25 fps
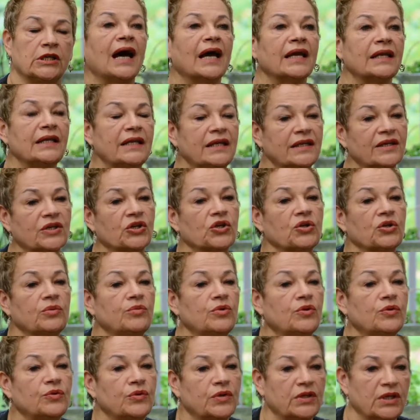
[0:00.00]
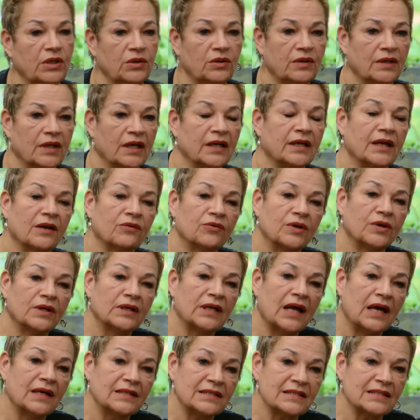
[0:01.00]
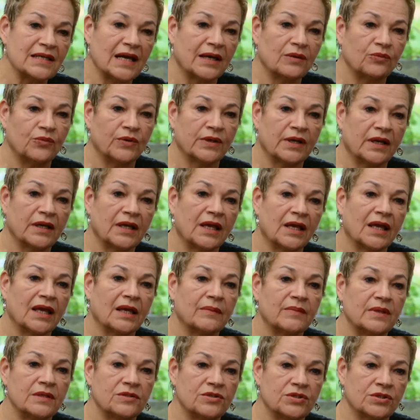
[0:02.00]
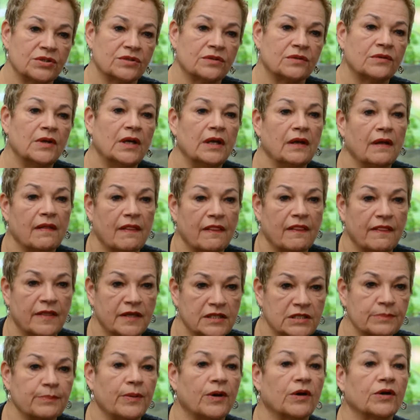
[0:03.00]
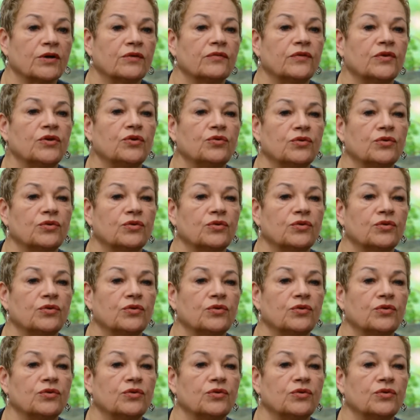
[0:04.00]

I needed community, and I realized that when I came into this part of the